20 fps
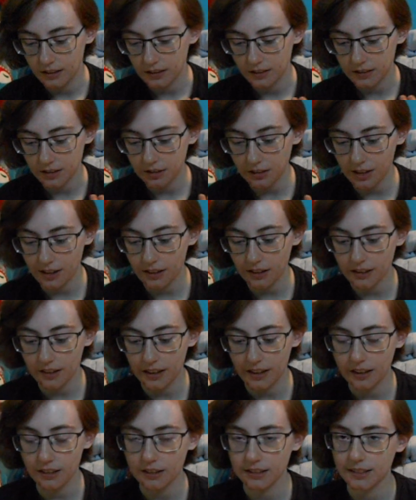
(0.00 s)
So now
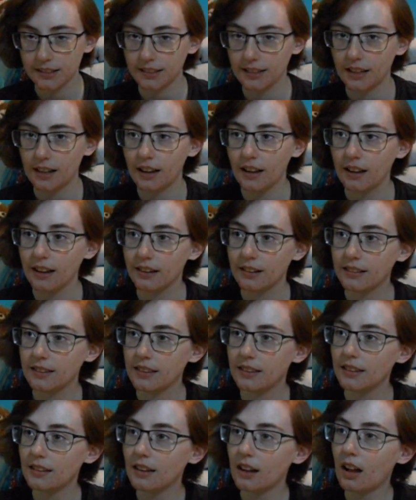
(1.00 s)
they are seeing
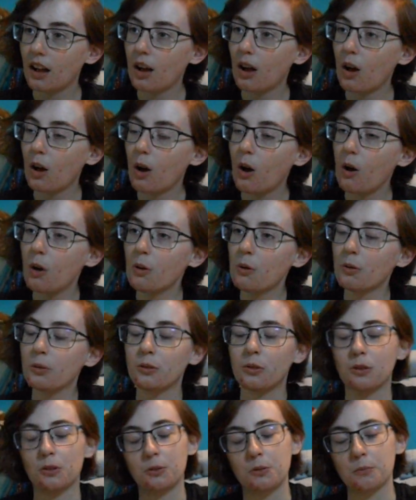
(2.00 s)
a whole
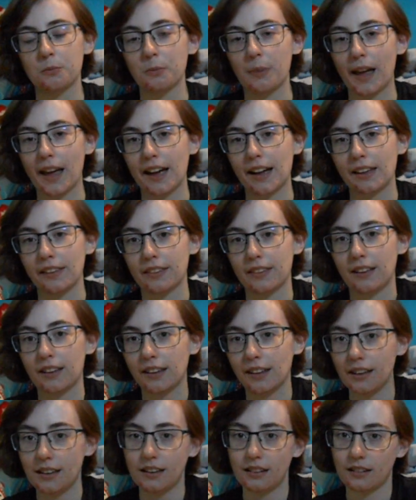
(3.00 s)
new path
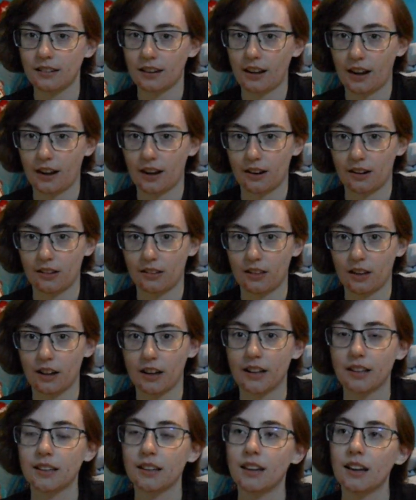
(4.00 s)
in
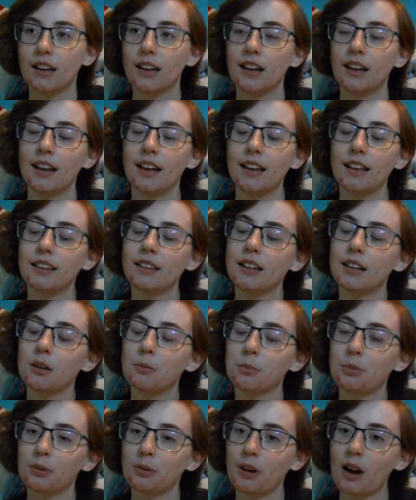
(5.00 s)
Care-a-Lot, and they
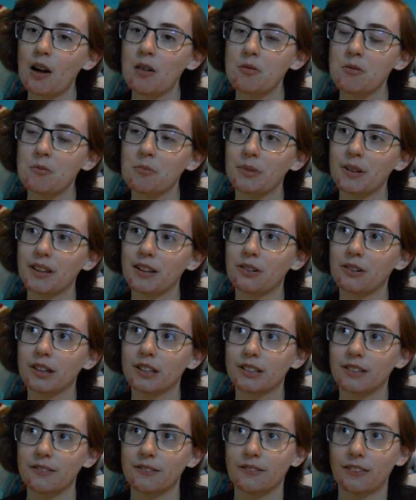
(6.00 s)
are probably
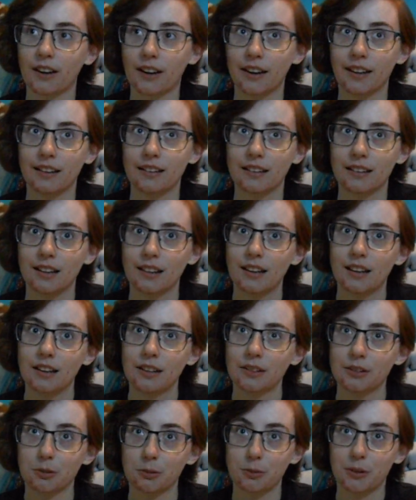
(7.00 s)
going to find
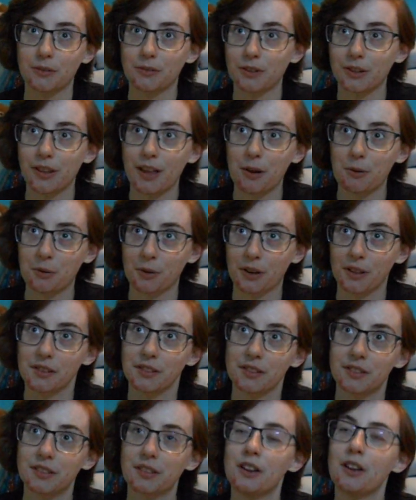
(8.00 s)
the river that
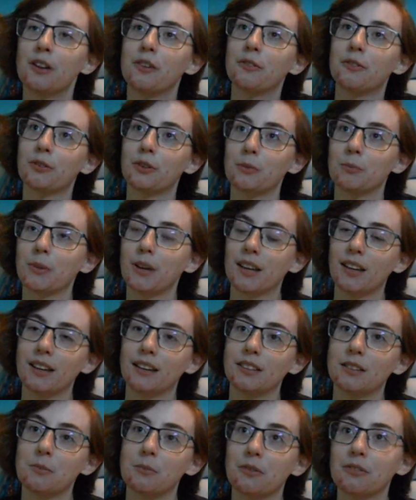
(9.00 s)
runs from
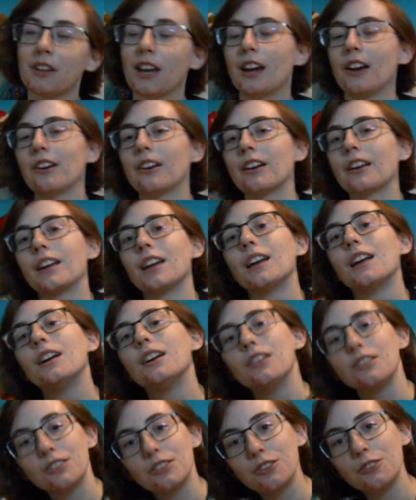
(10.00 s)
Kingdom of Caring
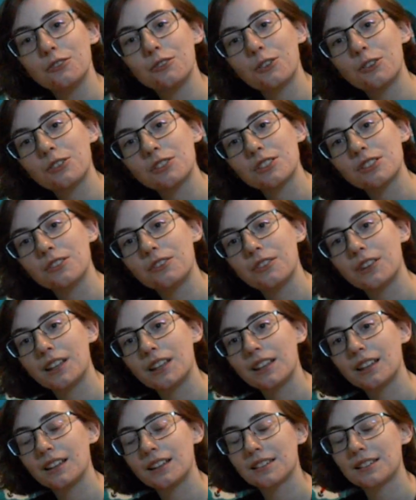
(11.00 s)
to Forest of
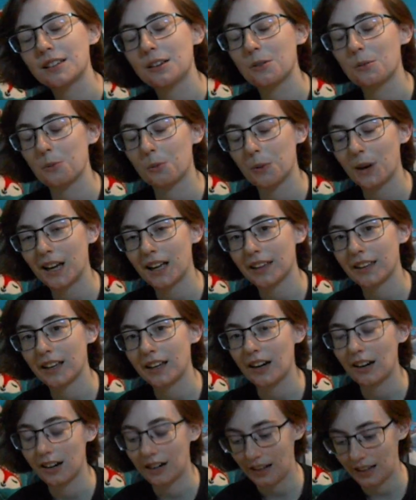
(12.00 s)
Feelings while
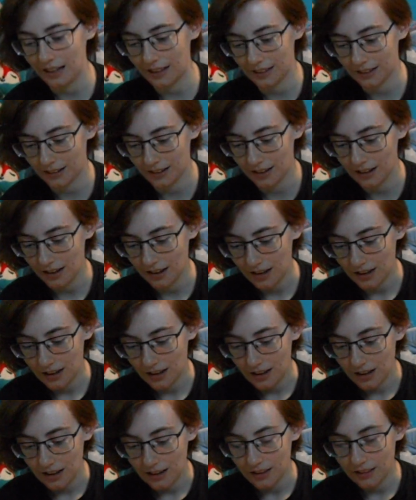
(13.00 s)
they are in
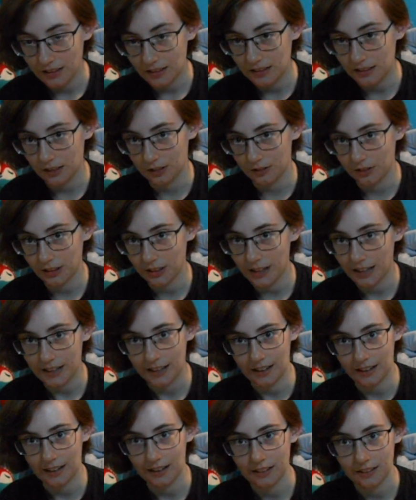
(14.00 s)
the Silver
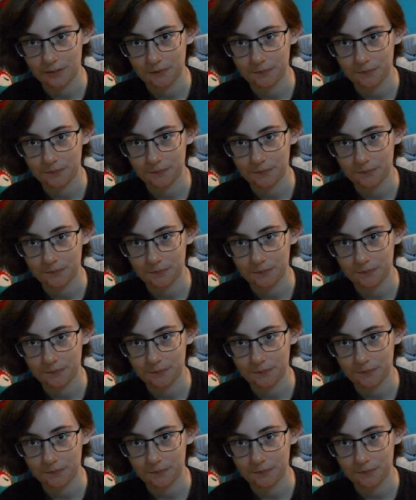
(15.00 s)
Lining.